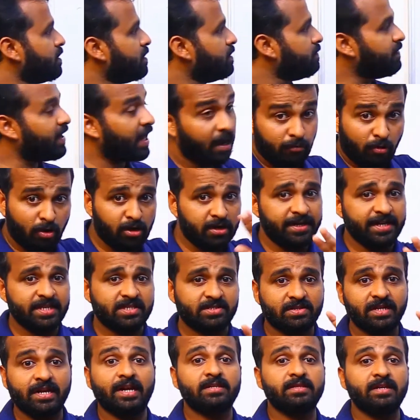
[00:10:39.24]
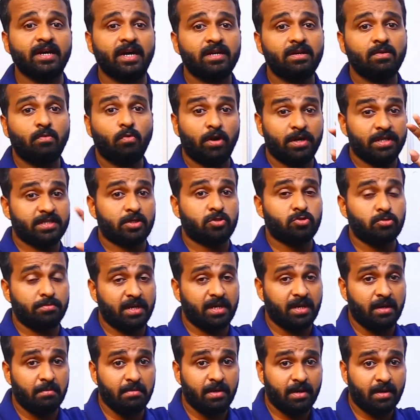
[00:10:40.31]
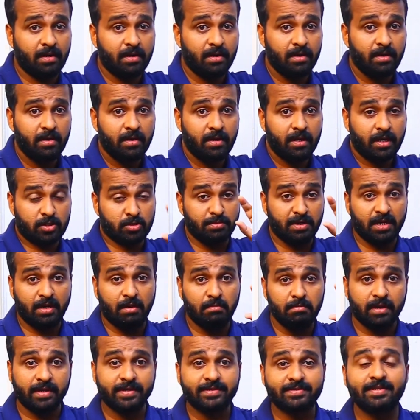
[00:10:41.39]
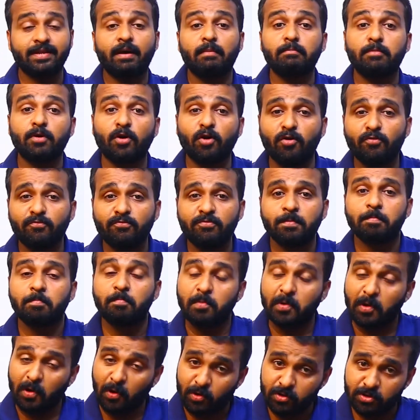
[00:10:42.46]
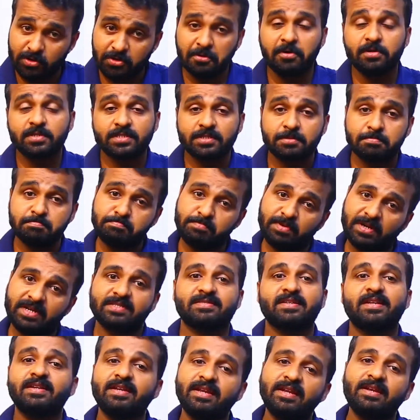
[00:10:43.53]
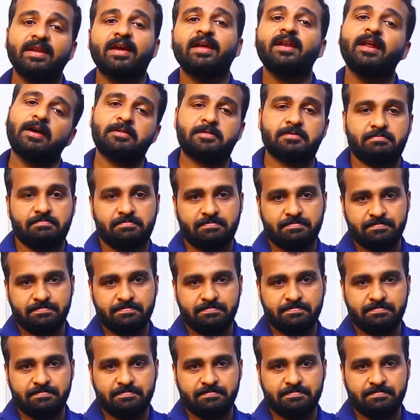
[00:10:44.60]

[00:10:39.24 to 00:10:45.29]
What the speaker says: We have already studied that. What is atomic number? Atomic number is the number of protons present in an atom.